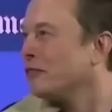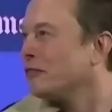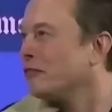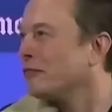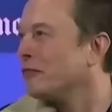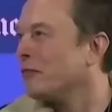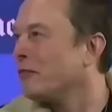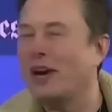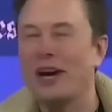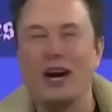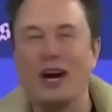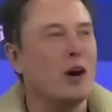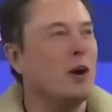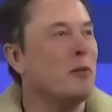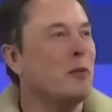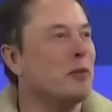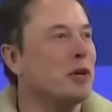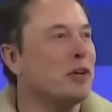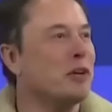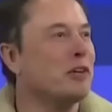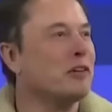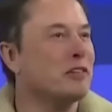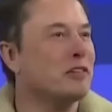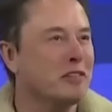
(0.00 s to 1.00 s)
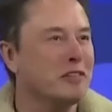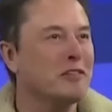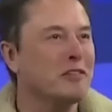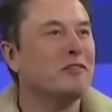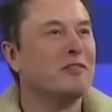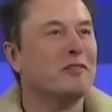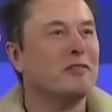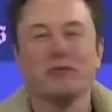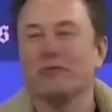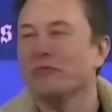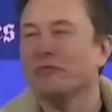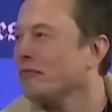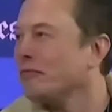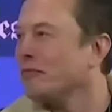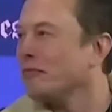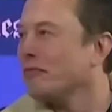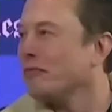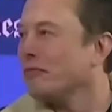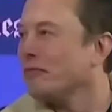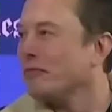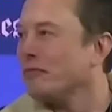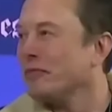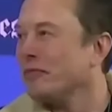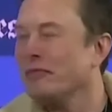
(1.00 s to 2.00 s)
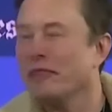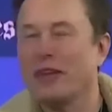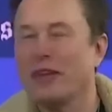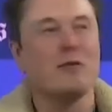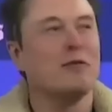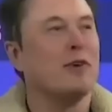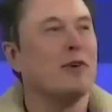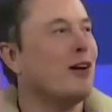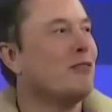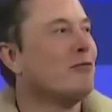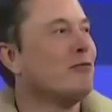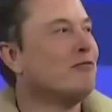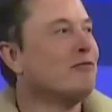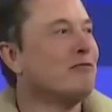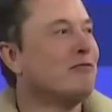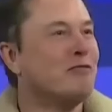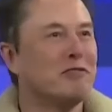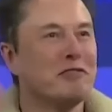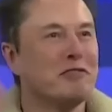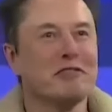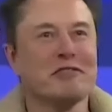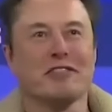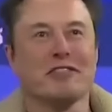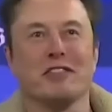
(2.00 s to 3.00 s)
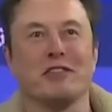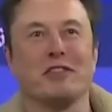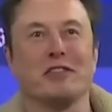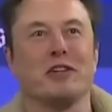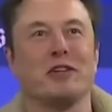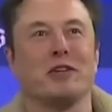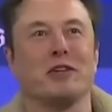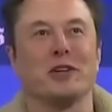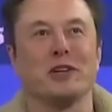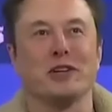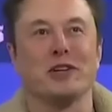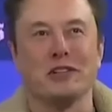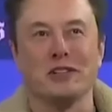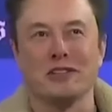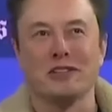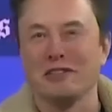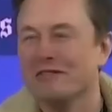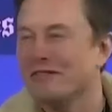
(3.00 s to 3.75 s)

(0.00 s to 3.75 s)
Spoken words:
I hope it is. Hey, Bob, if you're in the audience.